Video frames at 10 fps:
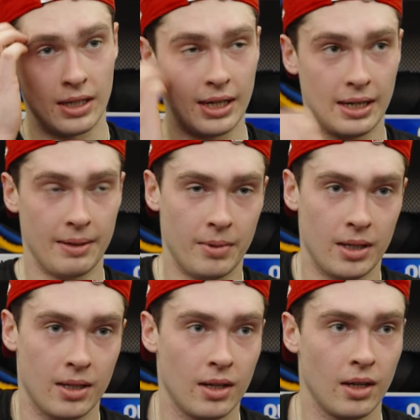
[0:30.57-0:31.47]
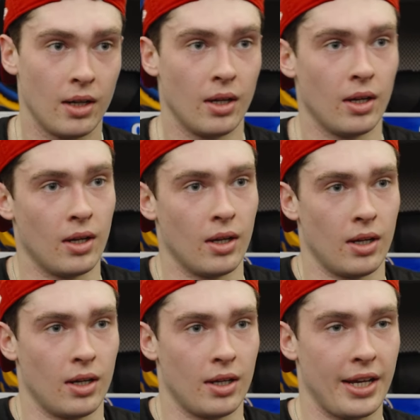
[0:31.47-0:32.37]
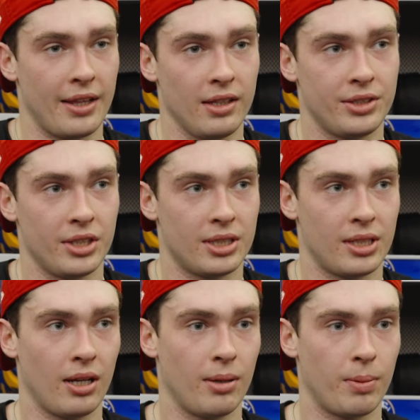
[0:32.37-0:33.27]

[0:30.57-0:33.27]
I think just